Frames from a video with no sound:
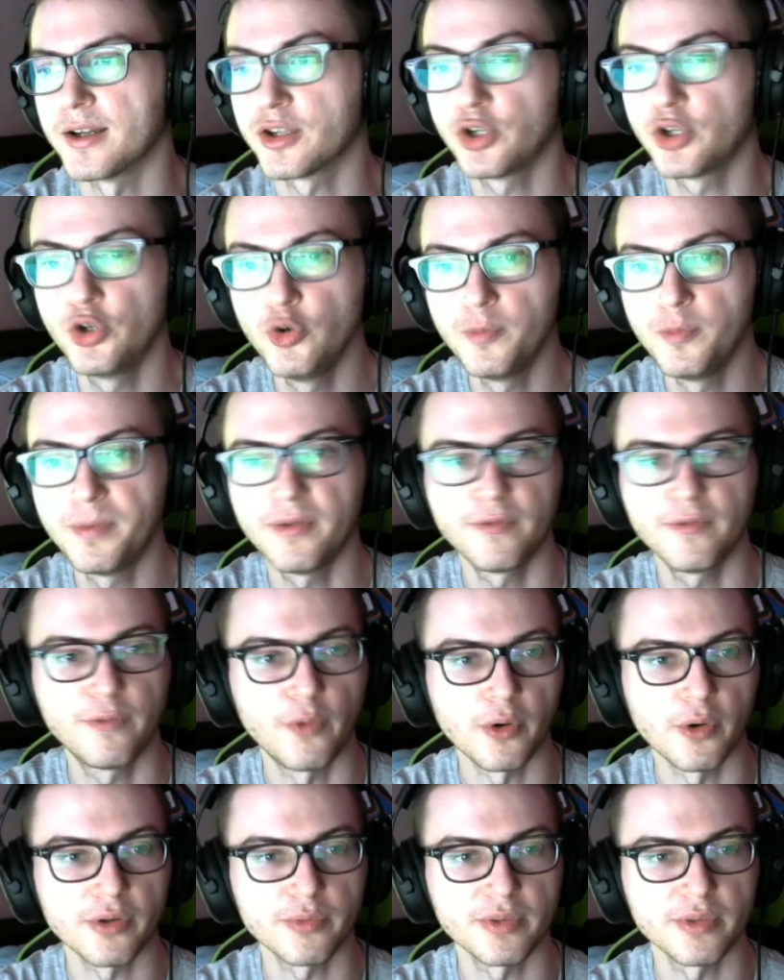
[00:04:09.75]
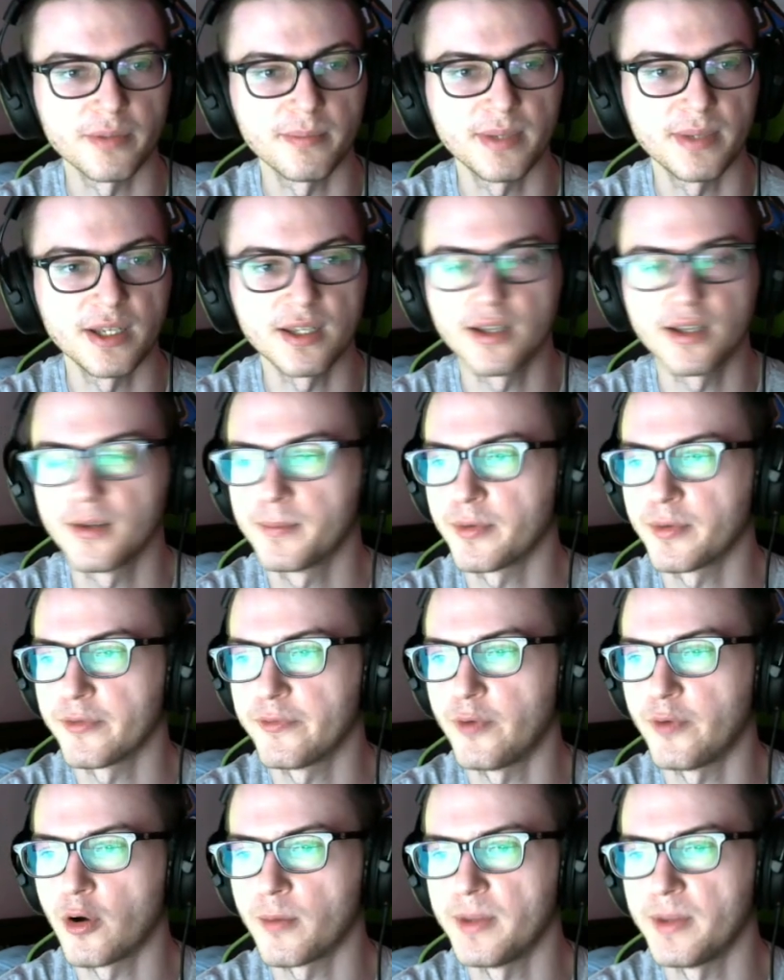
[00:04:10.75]
Coop 4th with a big
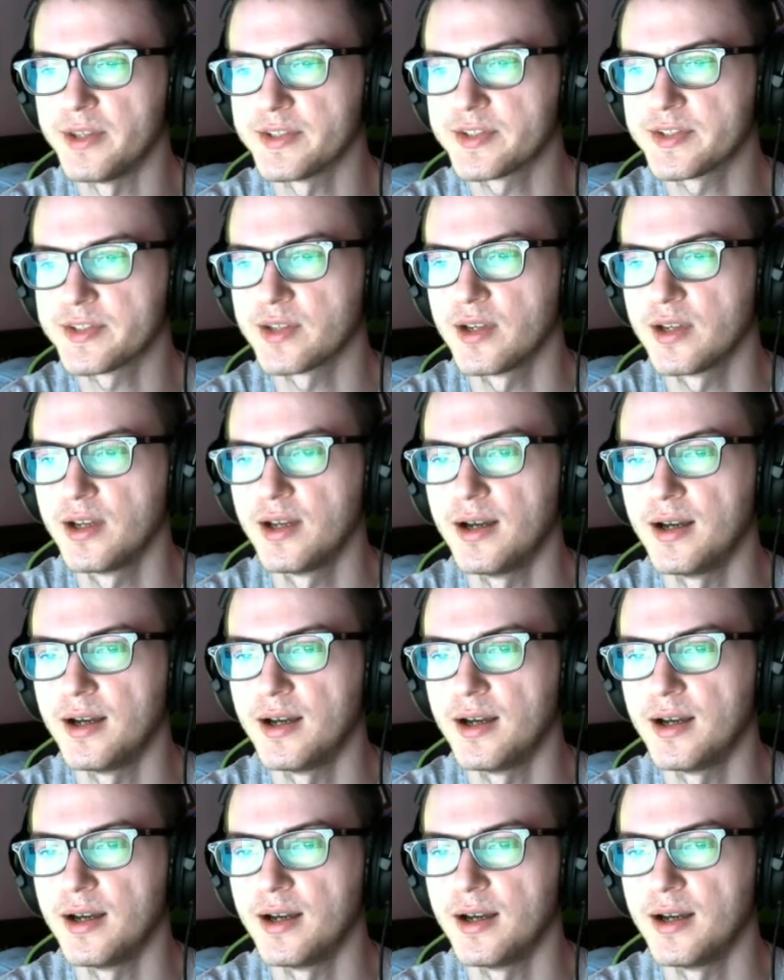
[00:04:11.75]
performance